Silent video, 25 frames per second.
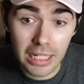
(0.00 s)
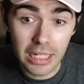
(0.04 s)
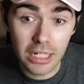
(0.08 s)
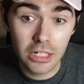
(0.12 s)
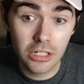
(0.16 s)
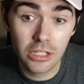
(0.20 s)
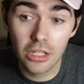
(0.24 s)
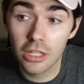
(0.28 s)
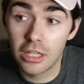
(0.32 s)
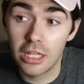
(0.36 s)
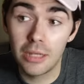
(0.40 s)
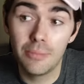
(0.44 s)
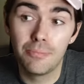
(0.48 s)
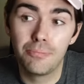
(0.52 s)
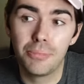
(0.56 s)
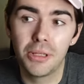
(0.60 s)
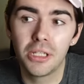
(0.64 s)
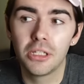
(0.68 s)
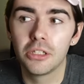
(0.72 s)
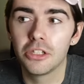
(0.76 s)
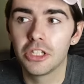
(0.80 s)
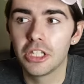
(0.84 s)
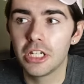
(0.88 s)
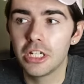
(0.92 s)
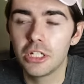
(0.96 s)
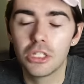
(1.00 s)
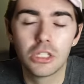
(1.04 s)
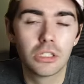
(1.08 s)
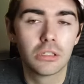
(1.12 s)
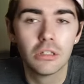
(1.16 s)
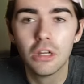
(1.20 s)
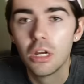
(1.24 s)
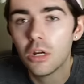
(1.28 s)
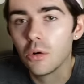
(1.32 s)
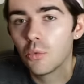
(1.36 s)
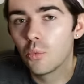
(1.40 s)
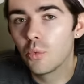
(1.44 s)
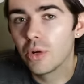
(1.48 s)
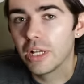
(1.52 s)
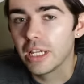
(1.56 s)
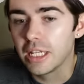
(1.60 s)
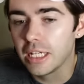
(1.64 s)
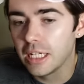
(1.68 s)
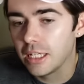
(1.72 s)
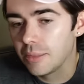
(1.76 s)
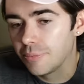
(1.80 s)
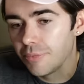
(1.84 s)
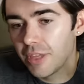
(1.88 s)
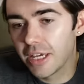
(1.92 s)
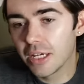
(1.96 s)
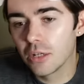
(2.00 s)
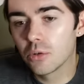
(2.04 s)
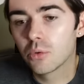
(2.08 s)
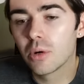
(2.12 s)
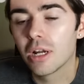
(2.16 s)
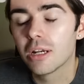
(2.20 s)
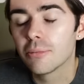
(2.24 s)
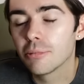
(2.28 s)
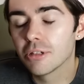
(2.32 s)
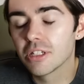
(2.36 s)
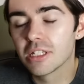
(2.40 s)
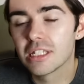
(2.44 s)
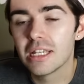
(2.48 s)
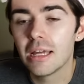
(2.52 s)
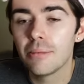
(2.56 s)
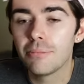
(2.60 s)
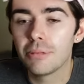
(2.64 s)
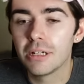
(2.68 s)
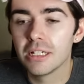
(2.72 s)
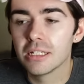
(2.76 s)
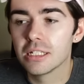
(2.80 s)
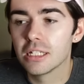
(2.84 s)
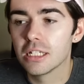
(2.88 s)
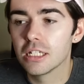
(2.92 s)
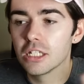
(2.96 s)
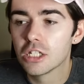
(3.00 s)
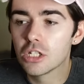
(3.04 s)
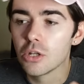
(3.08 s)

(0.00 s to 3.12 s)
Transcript: leaks that they built these really incredible set pieces,